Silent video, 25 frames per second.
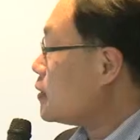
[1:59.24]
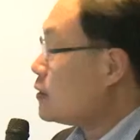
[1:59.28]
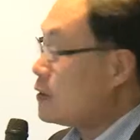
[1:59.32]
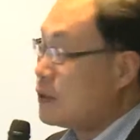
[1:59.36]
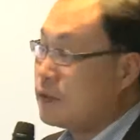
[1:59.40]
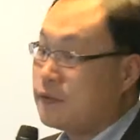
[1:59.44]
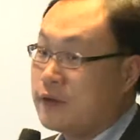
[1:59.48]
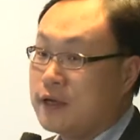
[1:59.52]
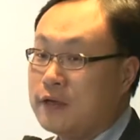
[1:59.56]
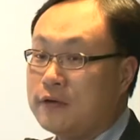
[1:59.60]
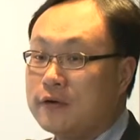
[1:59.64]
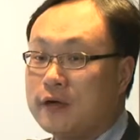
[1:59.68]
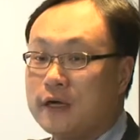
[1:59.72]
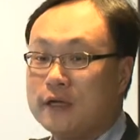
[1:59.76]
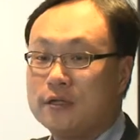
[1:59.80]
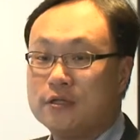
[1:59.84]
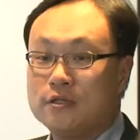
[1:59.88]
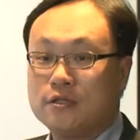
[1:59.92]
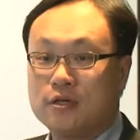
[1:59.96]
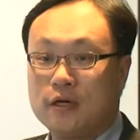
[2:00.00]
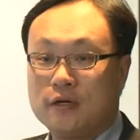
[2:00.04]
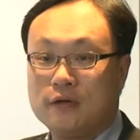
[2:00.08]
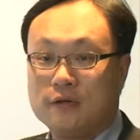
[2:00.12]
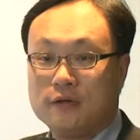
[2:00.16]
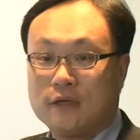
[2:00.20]
in fact you can
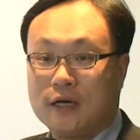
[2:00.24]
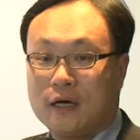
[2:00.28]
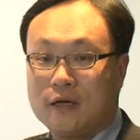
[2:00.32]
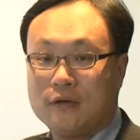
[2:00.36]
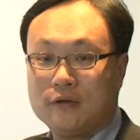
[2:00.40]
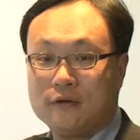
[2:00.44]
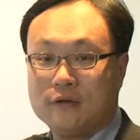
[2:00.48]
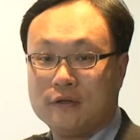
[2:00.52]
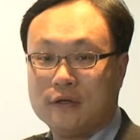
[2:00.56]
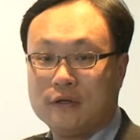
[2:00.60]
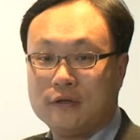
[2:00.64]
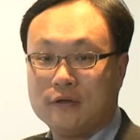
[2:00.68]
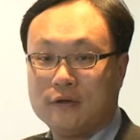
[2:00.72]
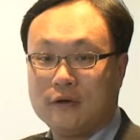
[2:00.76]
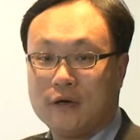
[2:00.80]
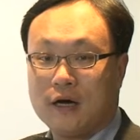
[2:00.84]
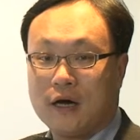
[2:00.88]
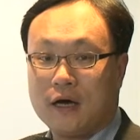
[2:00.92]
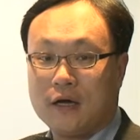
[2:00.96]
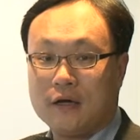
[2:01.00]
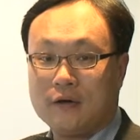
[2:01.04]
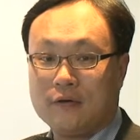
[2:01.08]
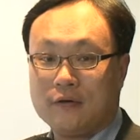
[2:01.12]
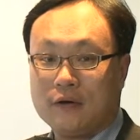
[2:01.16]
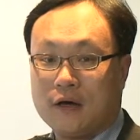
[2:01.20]
try to download in your
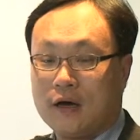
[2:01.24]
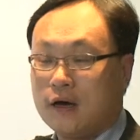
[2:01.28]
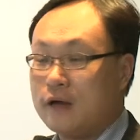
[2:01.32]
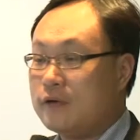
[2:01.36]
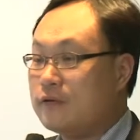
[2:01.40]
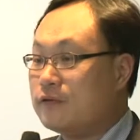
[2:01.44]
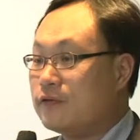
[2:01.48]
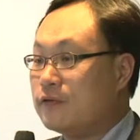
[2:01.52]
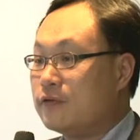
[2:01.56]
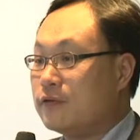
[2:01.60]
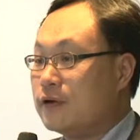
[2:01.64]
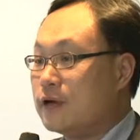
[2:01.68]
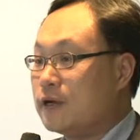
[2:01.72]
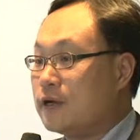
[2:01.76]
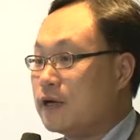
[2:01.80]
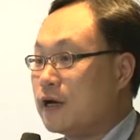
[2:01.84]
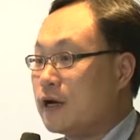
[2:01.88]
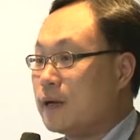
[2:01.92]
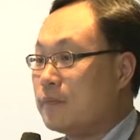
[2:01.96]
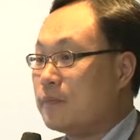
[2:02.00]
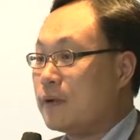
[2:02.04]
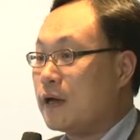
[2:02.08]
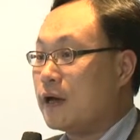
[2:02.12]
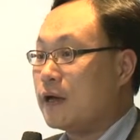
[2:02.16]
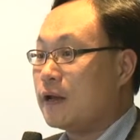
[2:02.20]
iPhone and
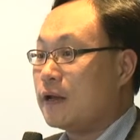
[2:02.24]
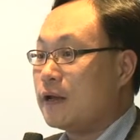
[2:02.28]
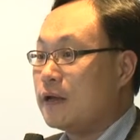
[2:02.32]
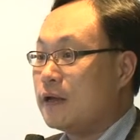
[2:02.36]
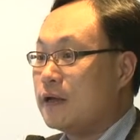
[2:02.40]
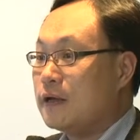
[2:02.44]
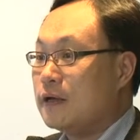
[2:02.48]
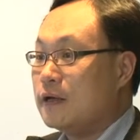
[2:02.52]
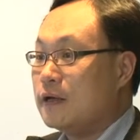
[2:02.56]
iPad.